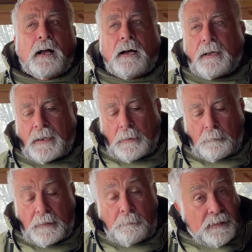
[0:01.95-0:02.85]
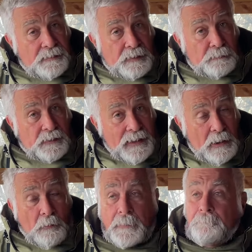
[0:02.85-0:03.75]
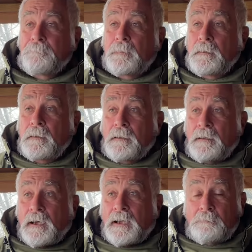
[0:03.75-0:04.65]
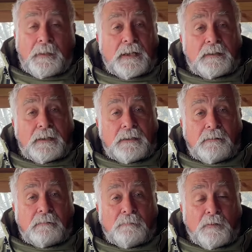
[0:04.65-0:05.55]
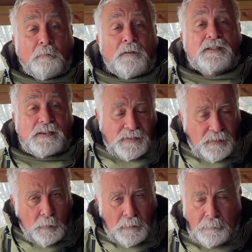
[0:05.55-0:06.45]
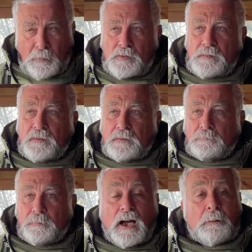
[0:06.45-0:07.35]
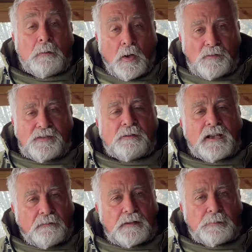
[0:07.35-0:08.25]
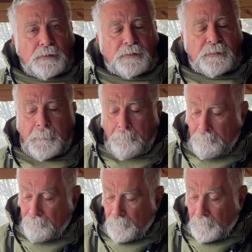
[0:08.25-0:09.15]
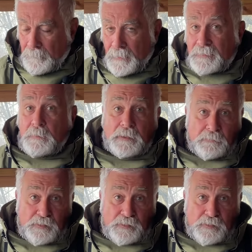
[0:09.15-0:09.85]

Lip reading: I am an ambassador for Kowa and mainly from the digiscoping point of view, but I'm also an avid birder and a bit of a